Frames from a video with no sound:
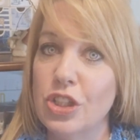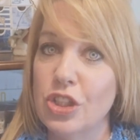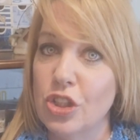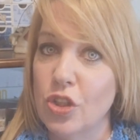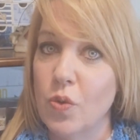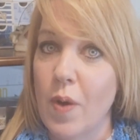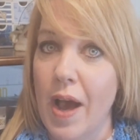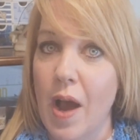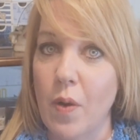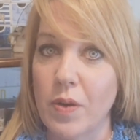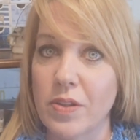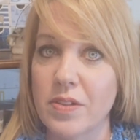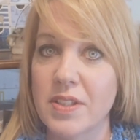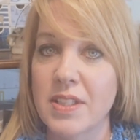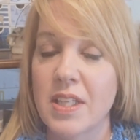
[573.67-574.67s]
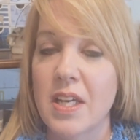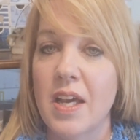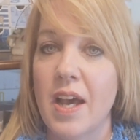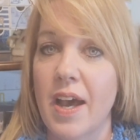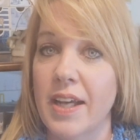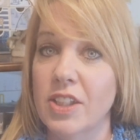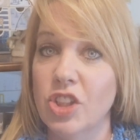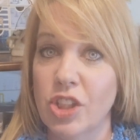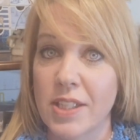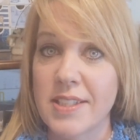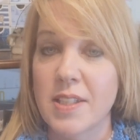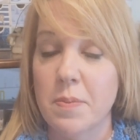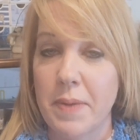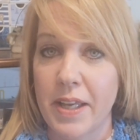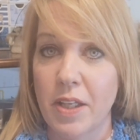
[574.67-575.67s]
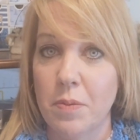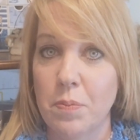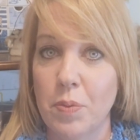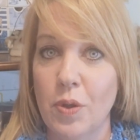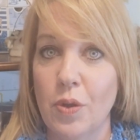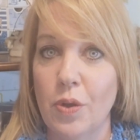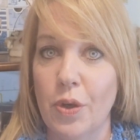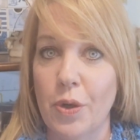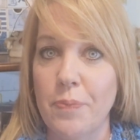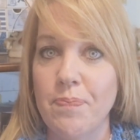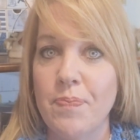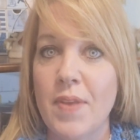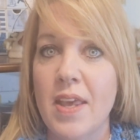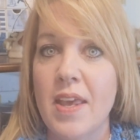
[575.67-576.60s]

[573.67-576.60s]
2 hours just on my computer.